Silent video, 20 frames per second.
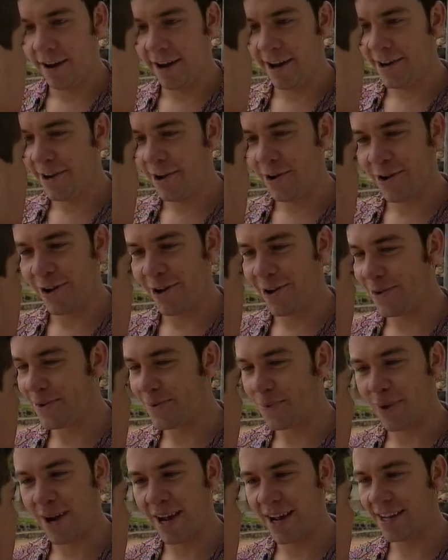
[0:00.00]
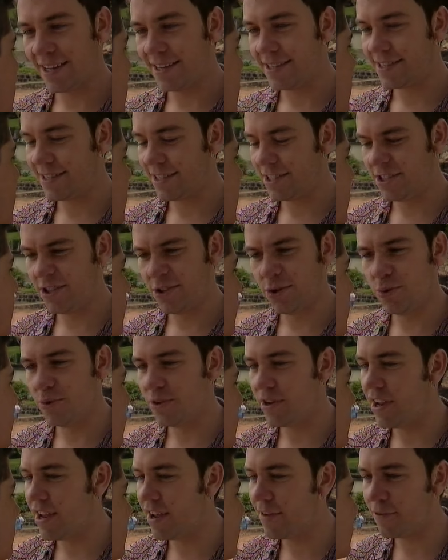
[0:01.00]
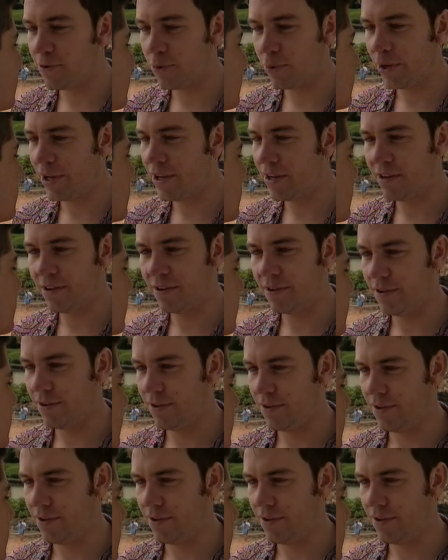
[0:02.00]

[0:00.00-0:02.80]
I know her in ways that you never will.